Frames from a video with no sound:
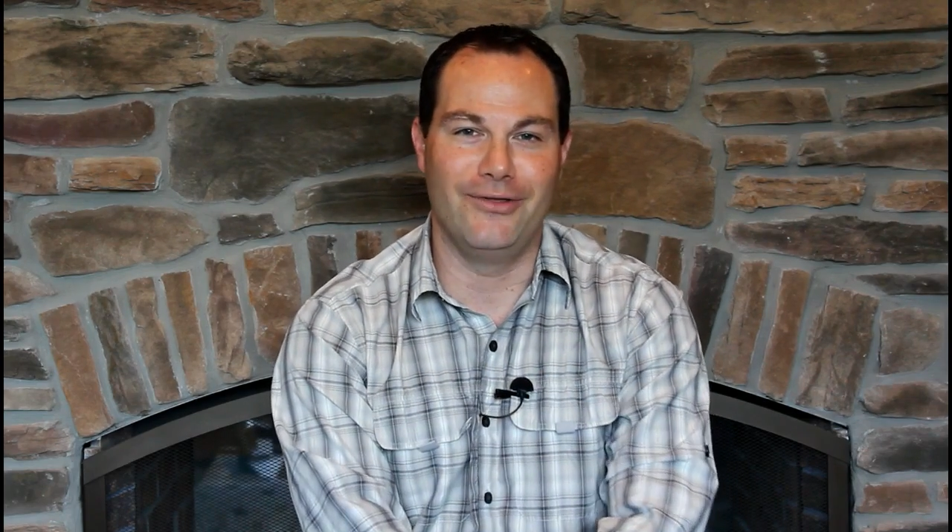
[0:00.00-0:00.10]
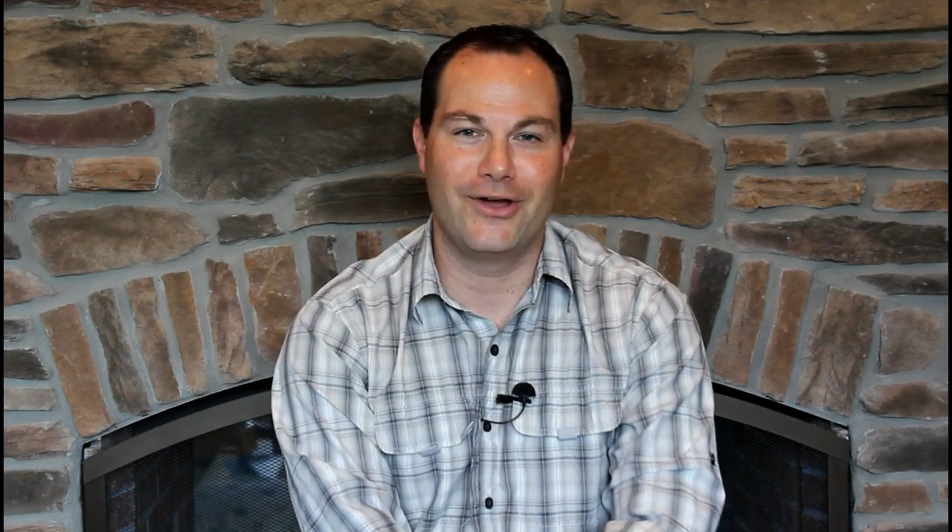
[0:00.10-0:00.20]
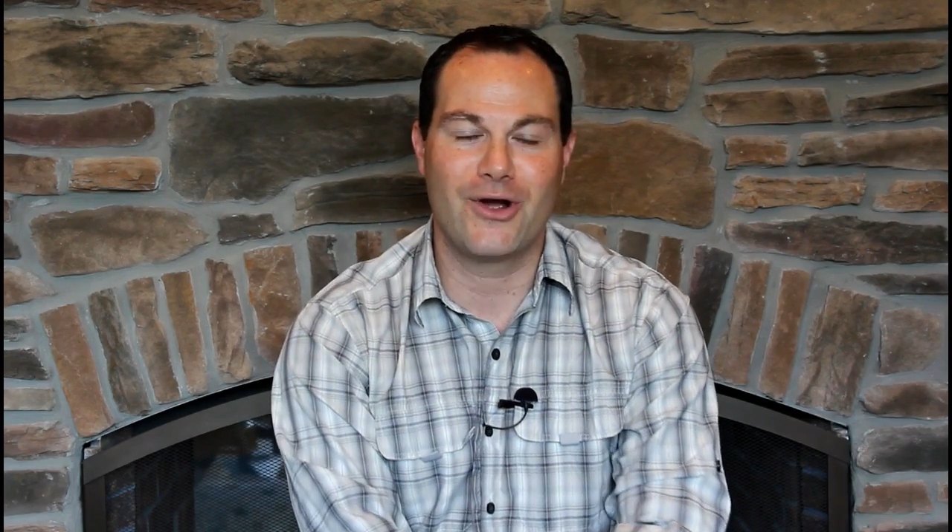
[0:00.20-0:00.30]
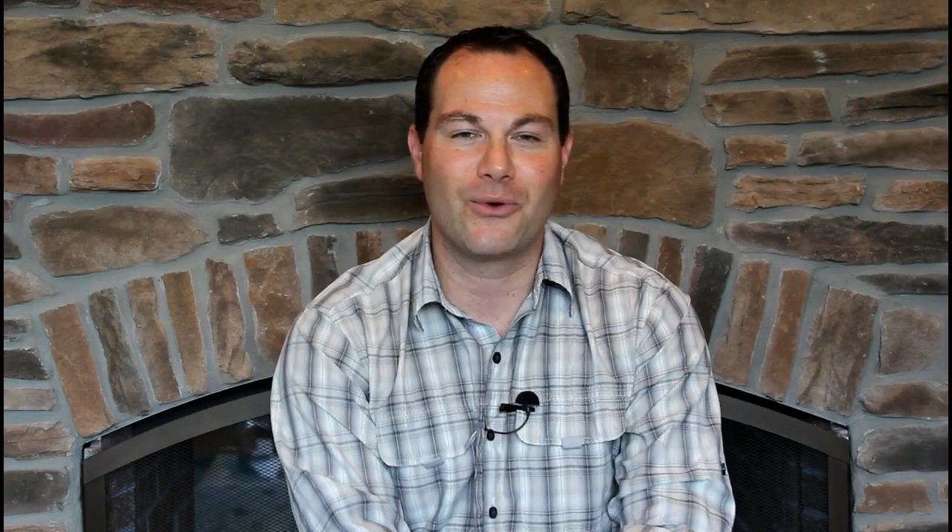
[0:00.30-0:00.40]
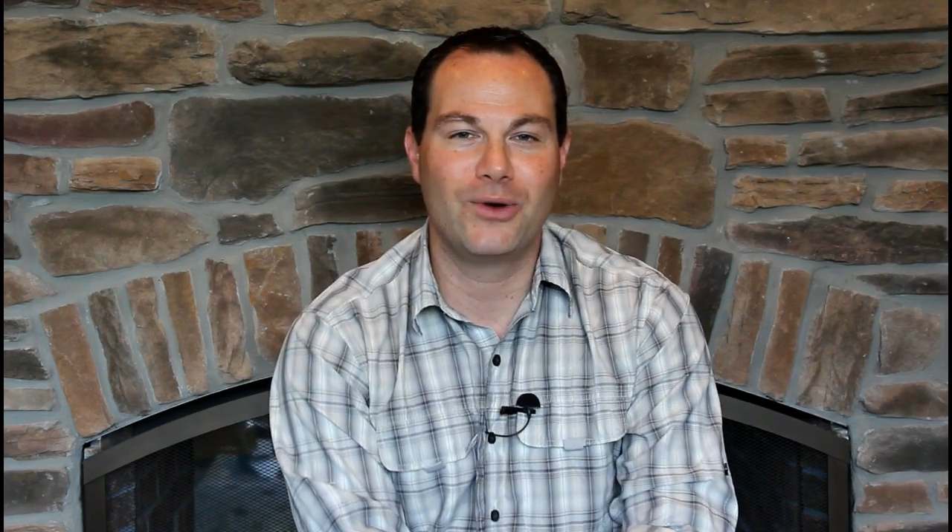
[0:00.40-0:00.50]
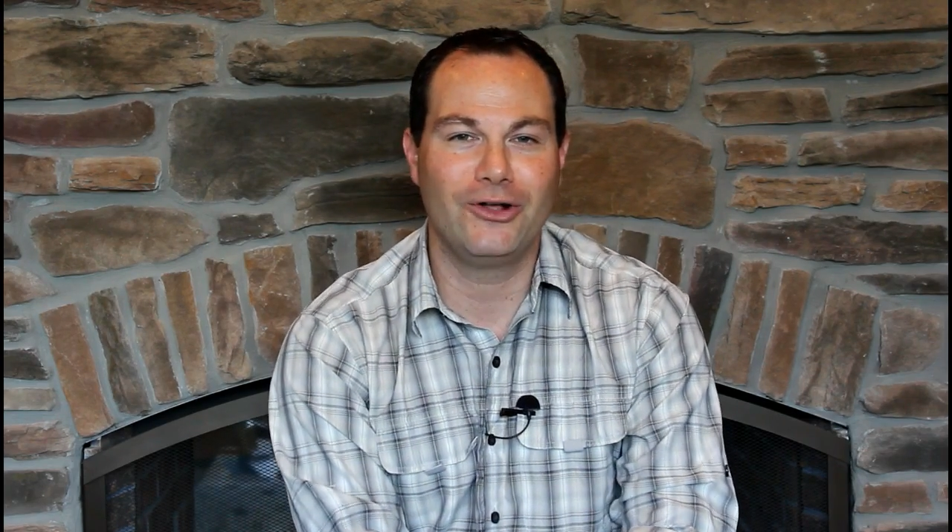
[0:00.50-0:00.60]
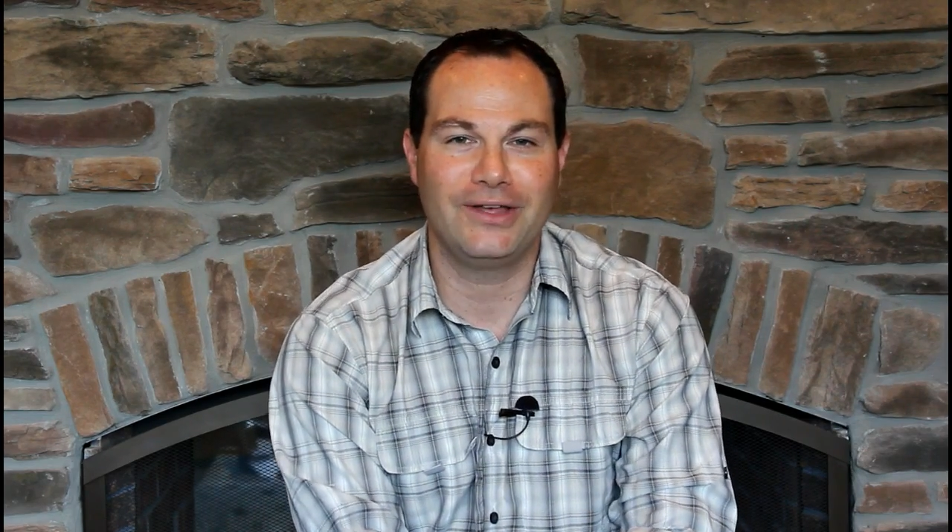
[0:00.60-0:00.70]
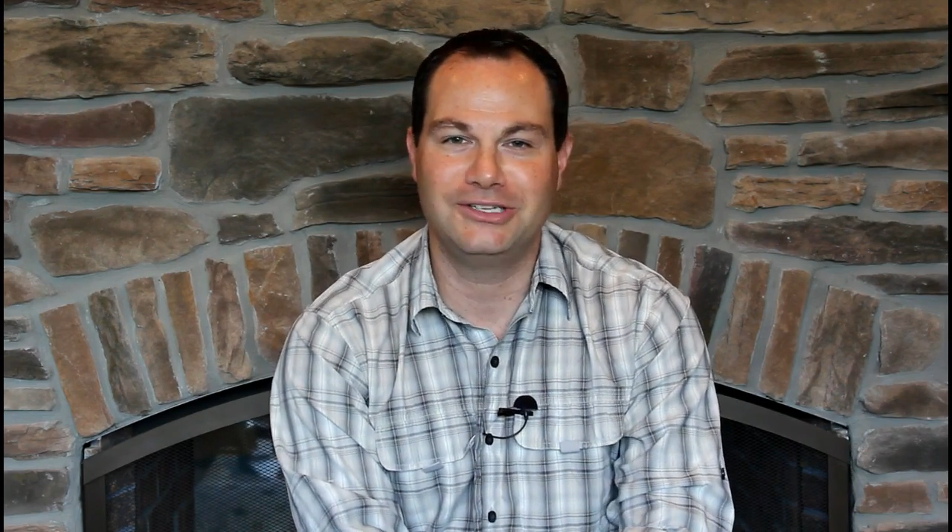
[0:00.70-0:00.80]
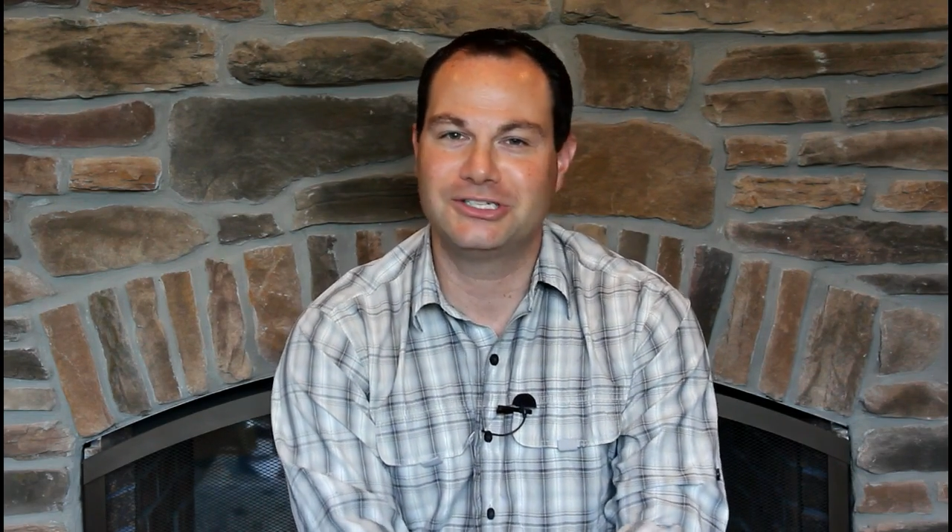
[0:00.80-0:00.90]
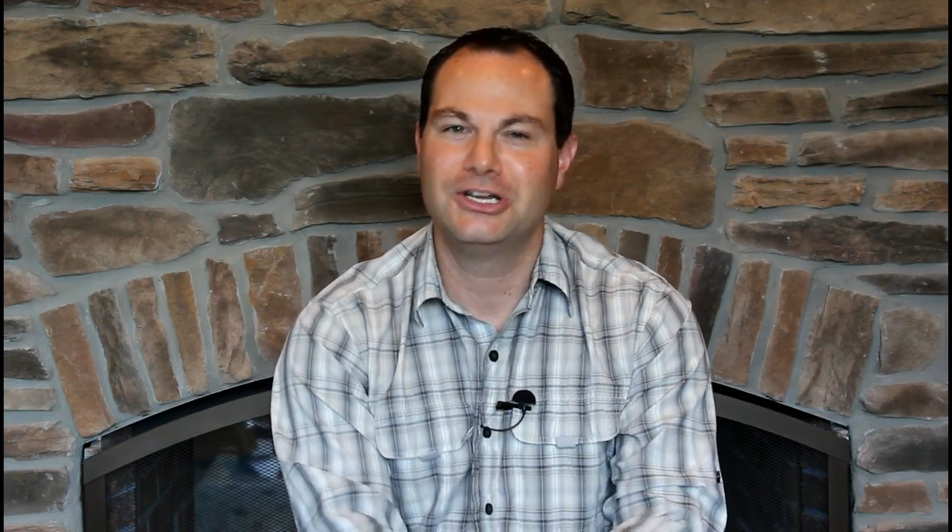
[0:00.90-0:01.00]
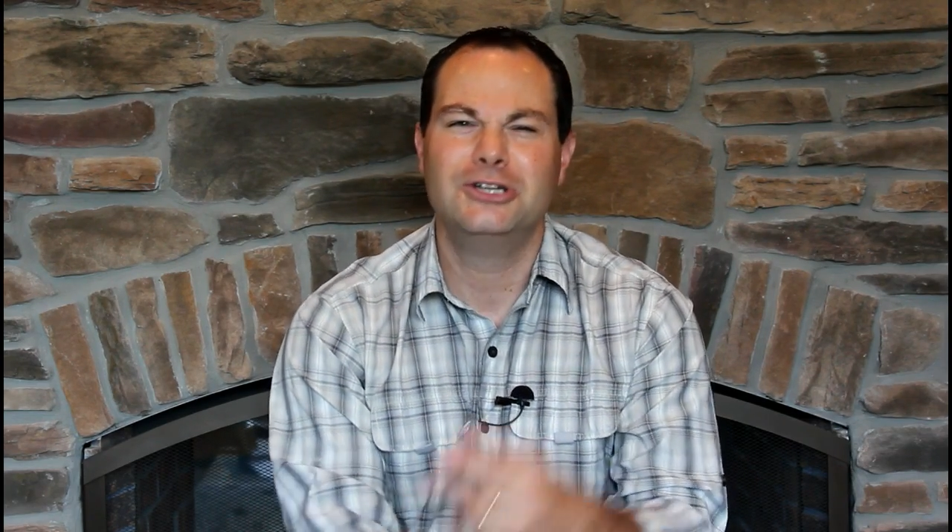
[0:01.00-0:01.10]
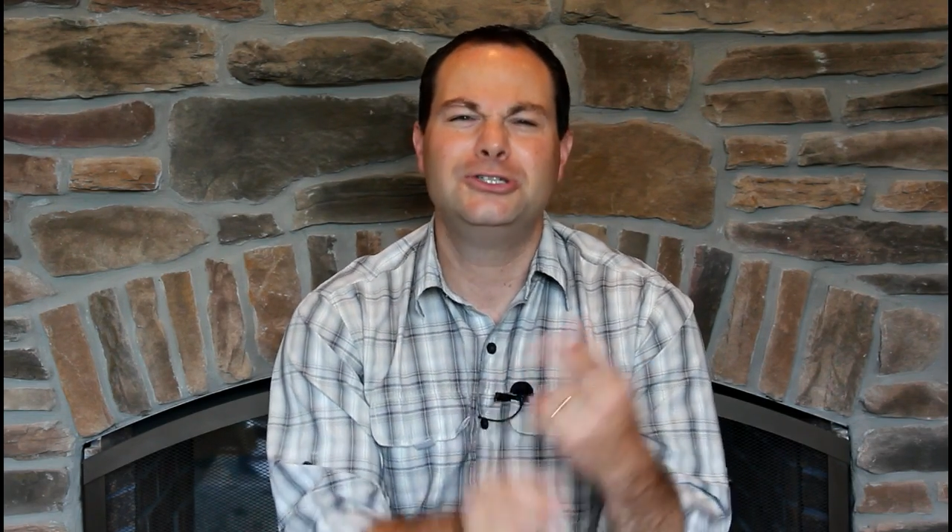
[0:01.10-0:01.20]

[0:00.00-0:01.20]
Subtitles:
there are really just